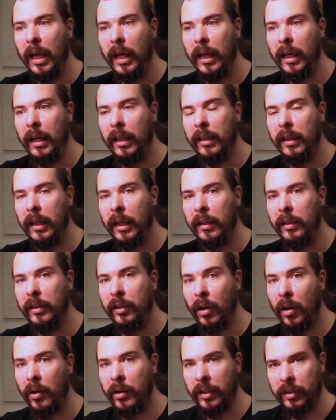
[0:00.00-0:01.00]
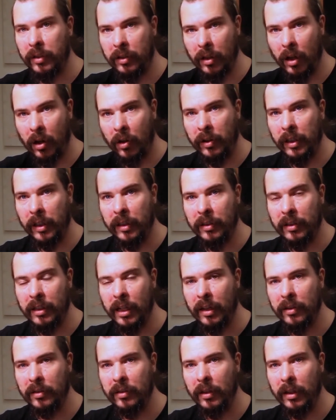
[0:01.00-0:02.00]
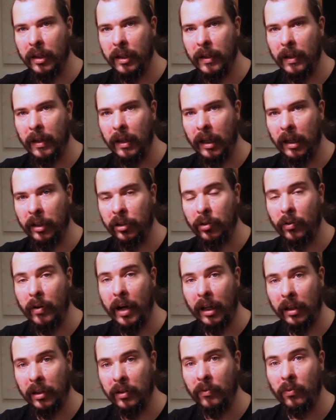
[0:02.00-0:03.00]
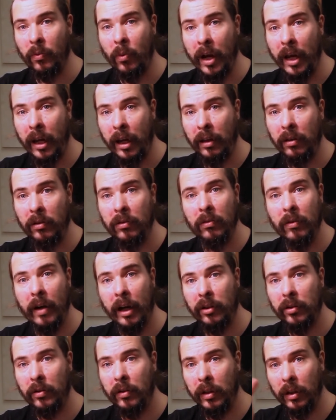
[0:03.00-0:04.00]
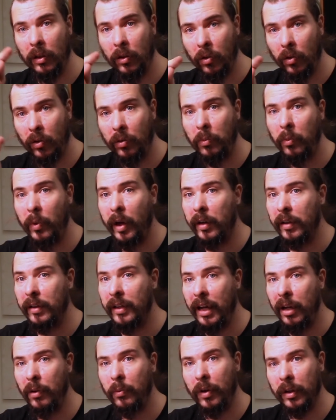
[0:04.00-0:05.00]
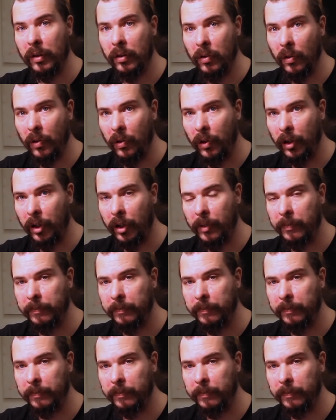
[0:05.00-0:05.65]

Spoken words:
And then the audience has the interactive way to actually look where they want to look.